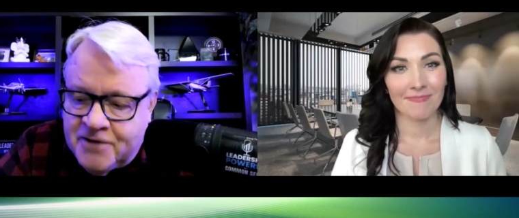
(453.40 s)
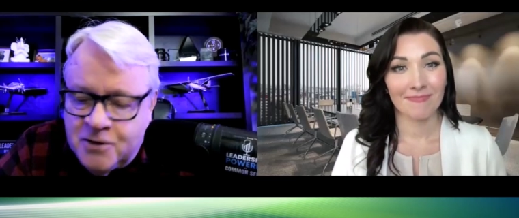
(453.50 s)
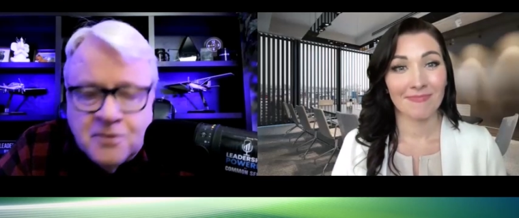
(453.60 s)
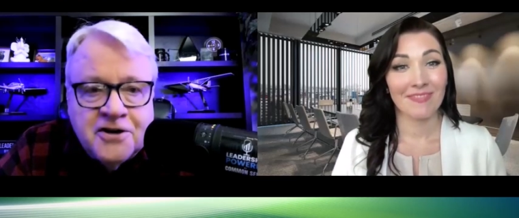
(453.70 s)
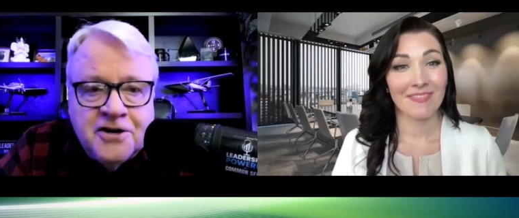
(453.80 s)
Speaker 1: you
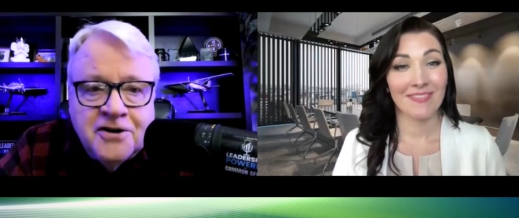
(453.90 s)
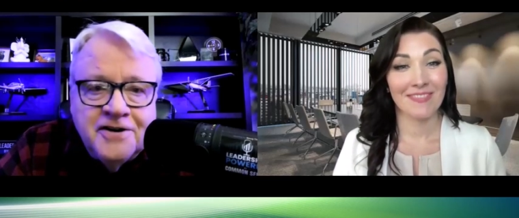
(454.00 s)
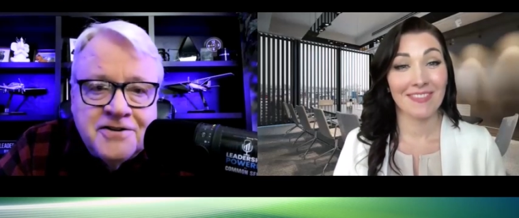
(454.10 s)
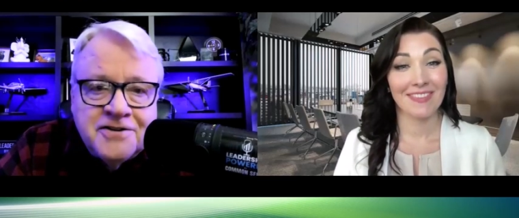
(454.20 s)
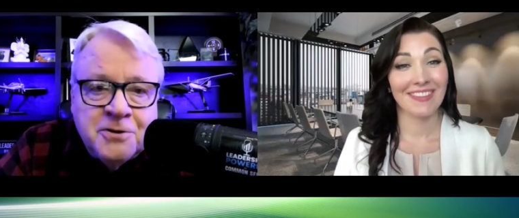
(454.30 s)
were
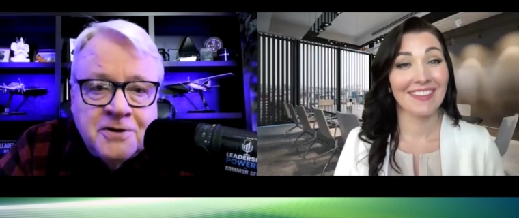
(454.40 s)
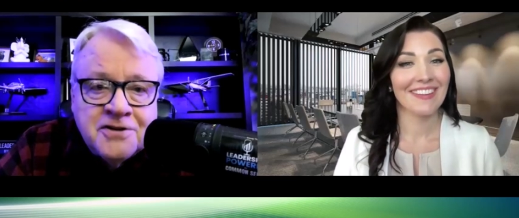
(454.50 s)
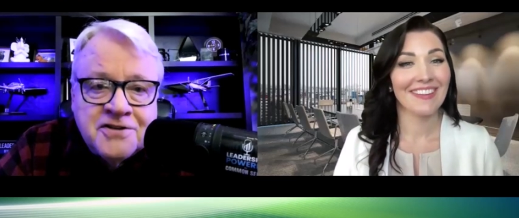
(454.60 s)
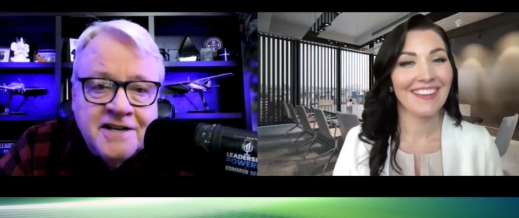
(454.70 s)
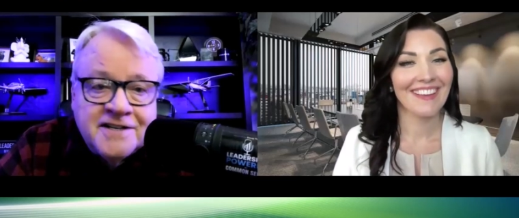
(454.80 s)
curious, you would have
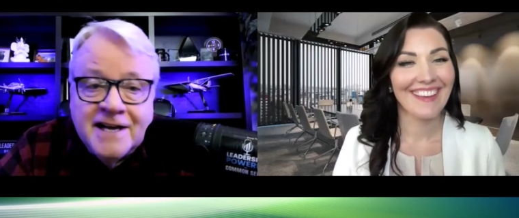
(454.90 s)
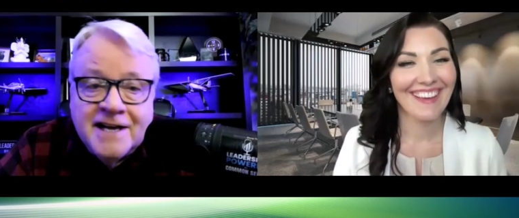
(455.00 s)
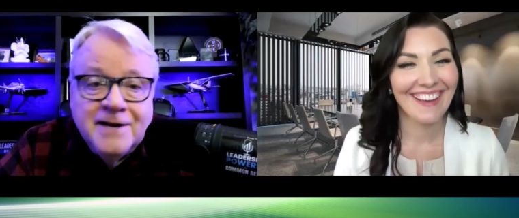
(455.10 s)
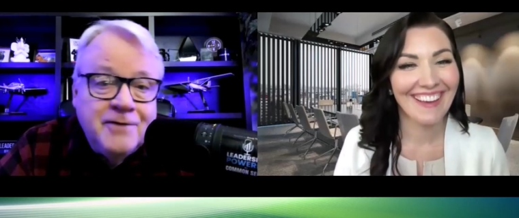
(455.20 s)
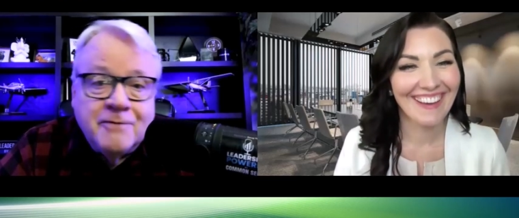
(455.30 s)
said, Ted,
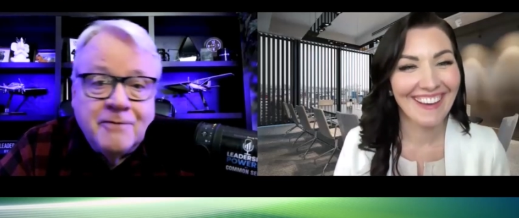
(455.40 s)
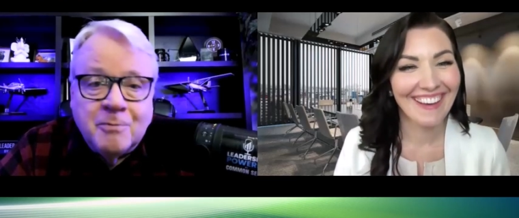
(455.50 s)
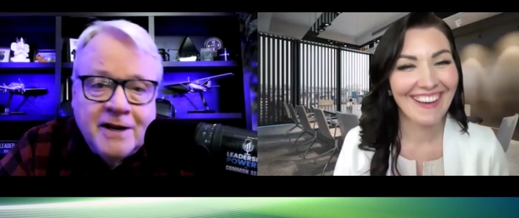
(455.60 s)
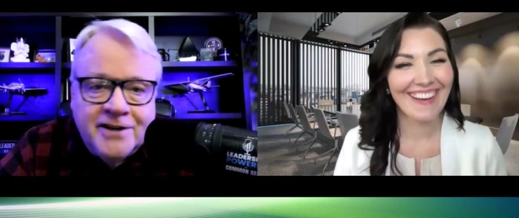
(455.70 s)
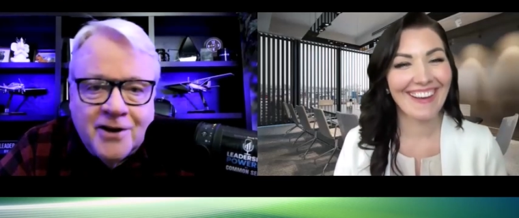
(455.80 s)
have you ever
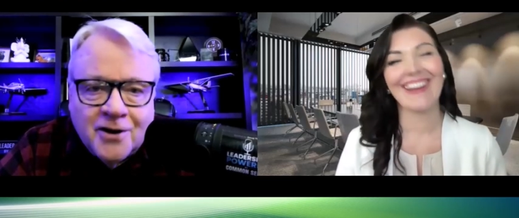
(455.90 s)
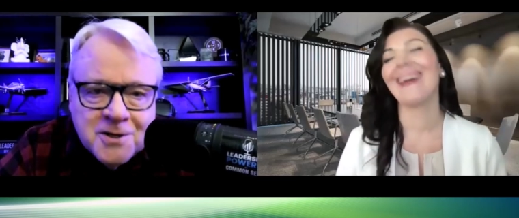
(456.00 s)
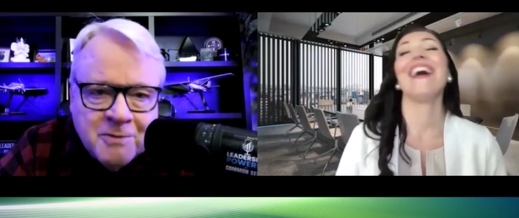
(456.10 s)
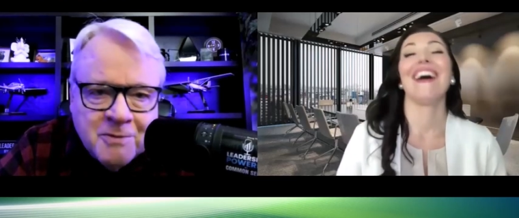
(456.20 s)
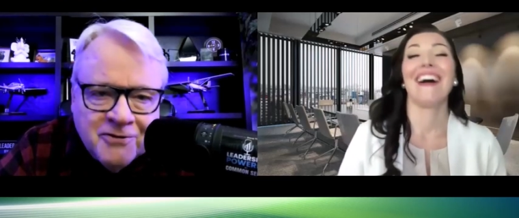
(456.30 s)
played darts
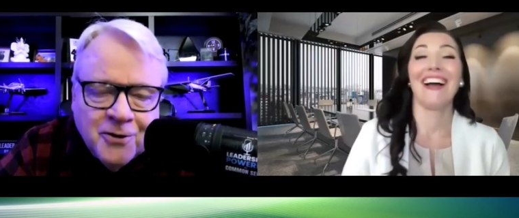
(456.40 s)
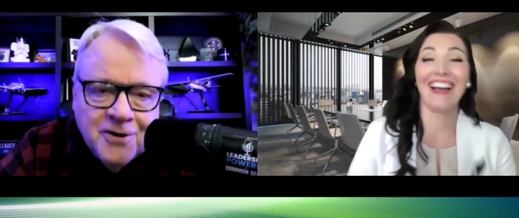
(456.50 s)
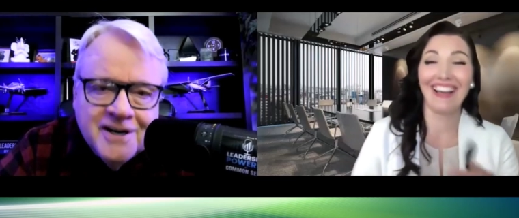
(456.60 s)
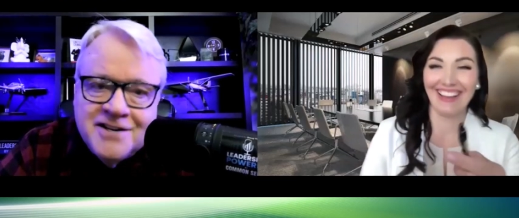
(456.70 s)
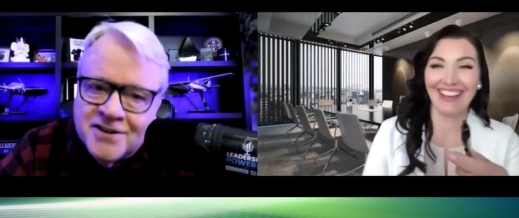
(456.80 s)
before? And he
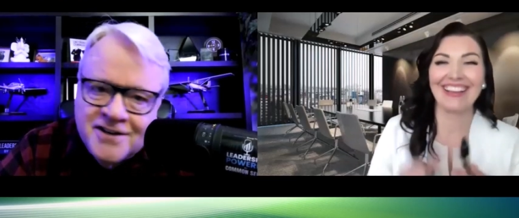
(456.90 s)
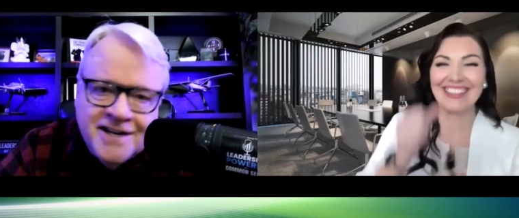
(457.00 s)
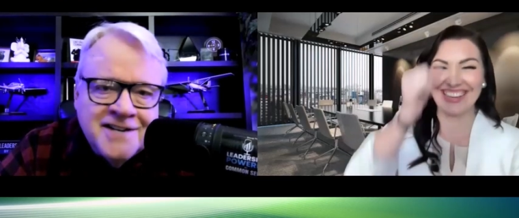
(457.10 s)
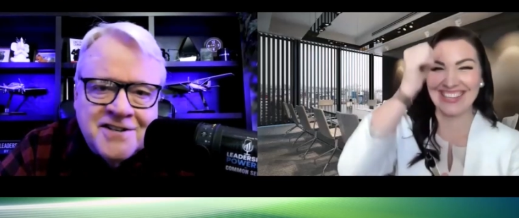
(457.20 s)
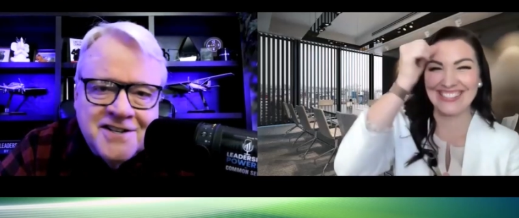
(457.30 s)
said, yes,
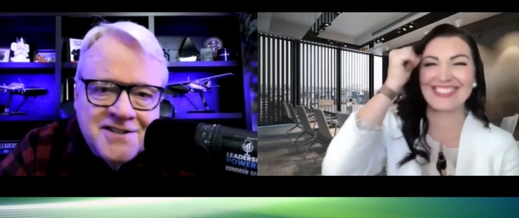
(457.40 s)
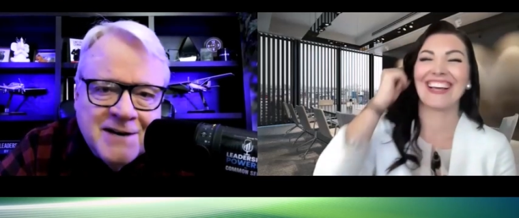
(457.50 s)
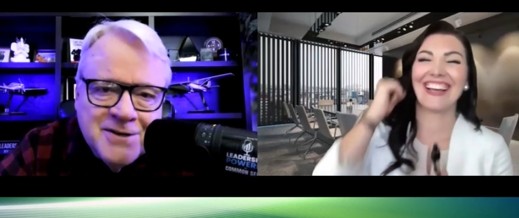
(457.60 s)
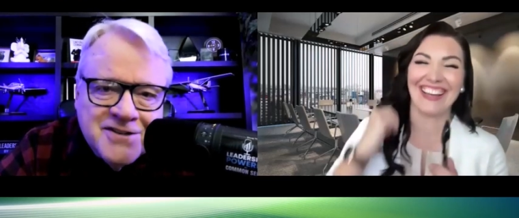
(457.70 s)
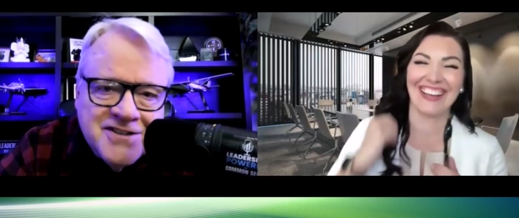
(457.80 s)
since I was